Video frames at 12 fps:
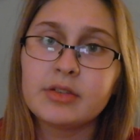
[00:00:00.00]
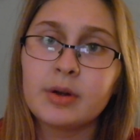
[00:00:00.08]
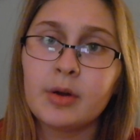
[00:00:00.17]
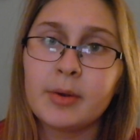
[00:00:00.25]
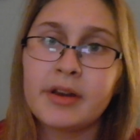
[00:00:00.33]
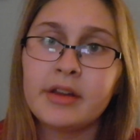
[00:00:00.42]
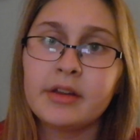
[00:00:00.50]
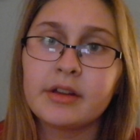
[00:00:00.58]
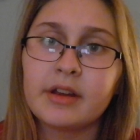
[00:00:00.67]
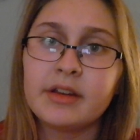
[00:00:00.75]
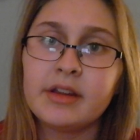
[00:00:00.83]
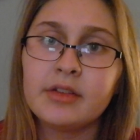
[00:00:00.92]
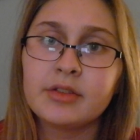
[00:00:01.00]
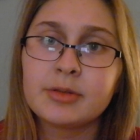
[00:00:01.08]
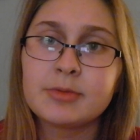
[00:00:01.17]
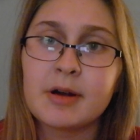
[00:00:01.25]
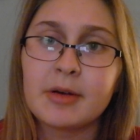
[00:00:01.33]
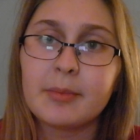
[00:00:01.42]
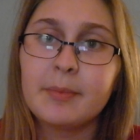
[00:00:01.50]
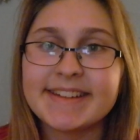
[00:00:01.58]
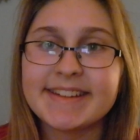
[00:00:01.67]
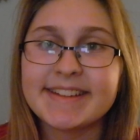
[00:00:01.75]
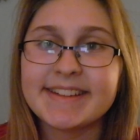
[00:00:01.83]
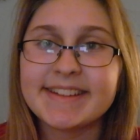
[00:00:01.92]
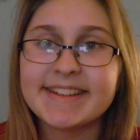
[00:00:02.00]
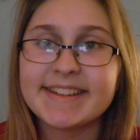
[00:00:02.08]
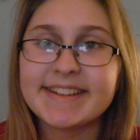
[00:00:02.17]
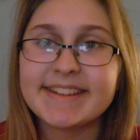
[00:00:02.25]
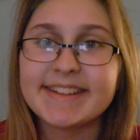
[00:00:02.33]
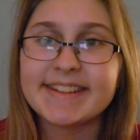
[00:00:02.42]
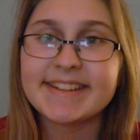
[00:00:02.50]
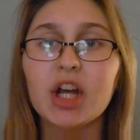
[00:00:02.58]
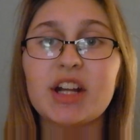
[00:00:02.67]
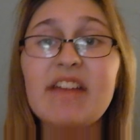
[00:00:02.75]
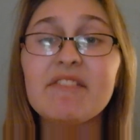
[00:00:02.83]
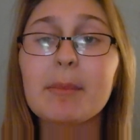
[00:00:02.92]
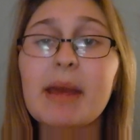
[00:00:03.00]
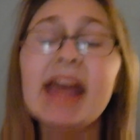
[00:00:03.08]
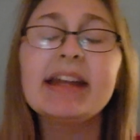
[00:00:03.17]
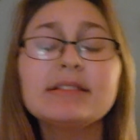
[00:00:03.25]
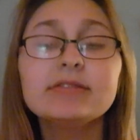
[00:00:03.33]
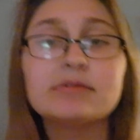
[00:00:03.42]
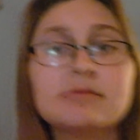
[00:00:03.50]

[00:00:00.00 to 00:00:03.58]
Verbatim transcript: So I hope it is it and tomorrow. Bye! From Kate.